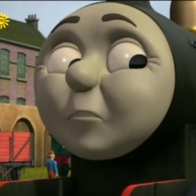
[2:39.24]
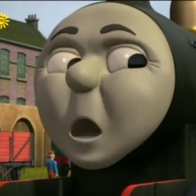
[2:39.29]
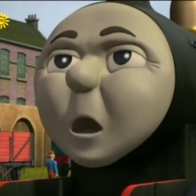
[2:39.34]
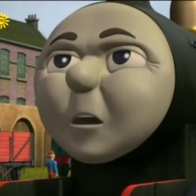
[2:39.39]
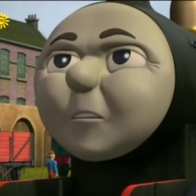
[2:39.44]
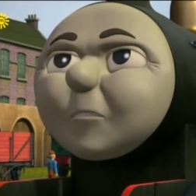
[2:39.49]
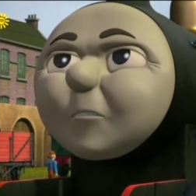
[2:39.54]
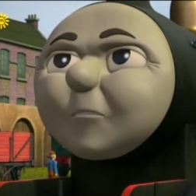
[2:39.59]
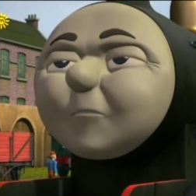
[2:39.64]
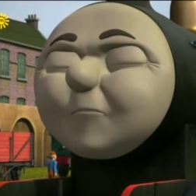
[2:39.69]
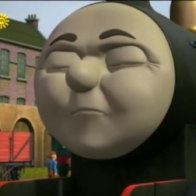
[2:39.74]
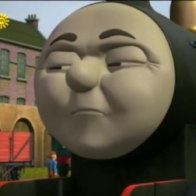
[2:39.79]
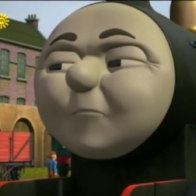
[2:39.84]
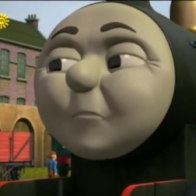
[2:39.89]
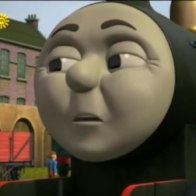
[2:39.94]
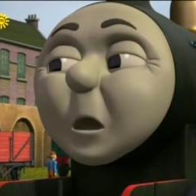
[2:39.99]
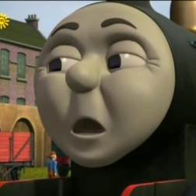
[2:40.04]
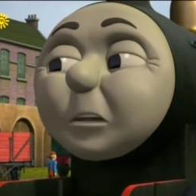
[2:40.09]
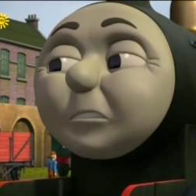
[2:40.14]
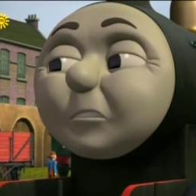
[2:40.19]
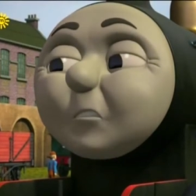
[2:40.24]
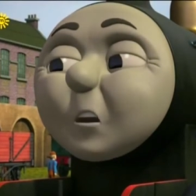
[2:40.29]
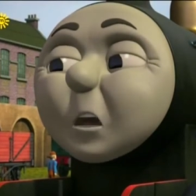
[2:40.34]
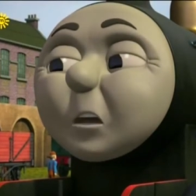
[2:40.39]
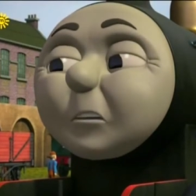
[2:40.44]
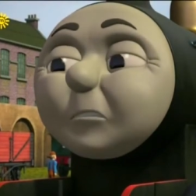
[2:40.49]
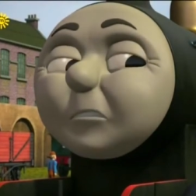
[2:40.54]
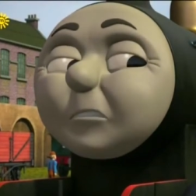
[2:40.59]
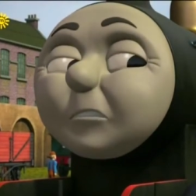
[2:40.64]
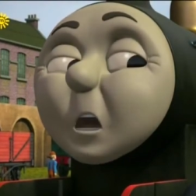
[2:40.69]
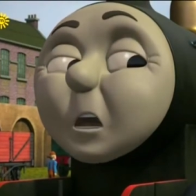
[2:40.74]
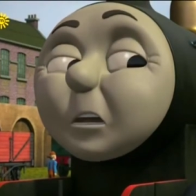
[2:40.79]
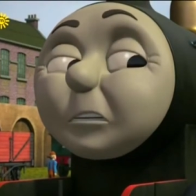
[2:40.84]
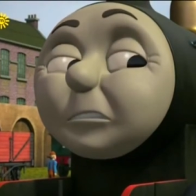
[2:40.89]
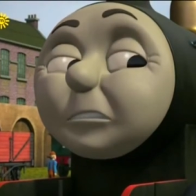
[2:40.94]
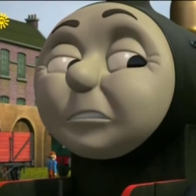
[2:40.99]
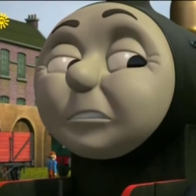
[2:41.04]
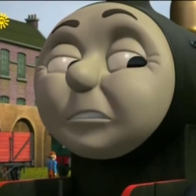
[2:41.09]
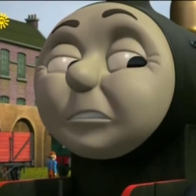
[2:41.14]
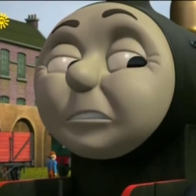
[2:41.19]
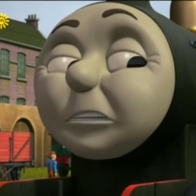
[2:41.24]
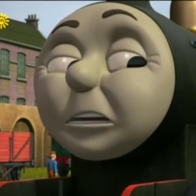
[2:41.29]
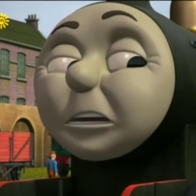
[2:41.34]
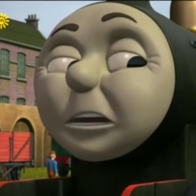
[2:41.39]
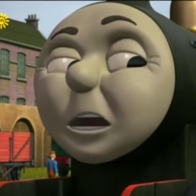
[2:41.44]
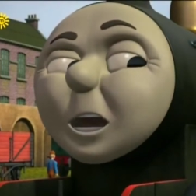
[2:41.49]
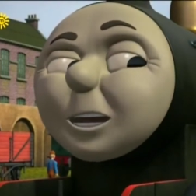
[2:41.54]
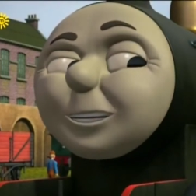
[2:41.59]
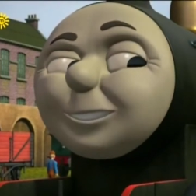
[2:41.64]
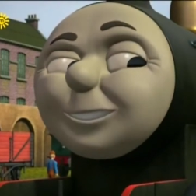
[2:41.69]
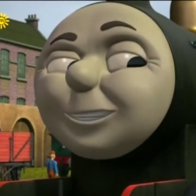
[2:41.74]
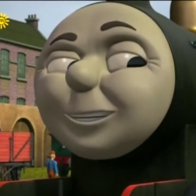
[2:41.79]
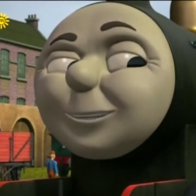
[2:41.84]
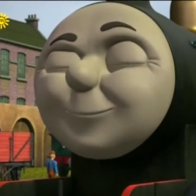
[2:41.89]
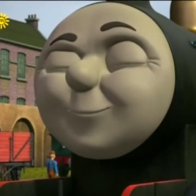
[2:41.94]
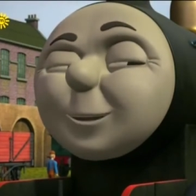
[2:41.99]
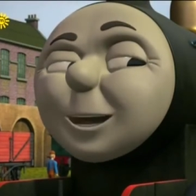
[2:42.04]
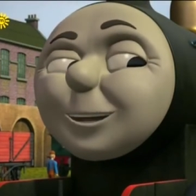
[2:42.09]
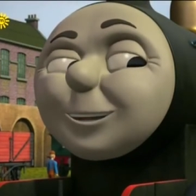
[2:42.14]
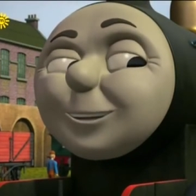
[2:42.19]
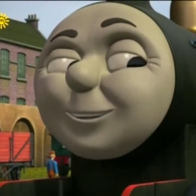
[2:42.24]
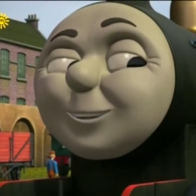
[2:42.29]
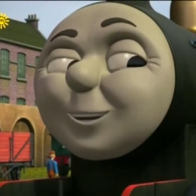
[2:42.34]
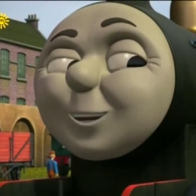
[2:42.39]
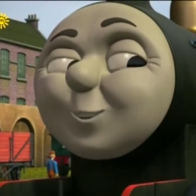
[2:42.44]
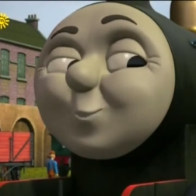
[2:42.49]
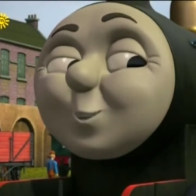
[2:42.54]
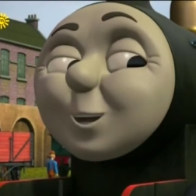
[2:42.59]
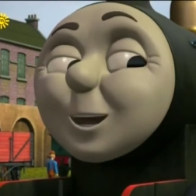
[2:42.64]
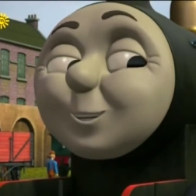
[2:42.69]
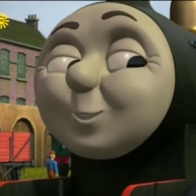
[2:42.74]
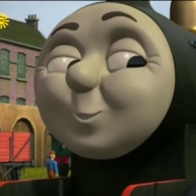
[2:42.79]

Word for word: Huh. I thought ducks liked being in the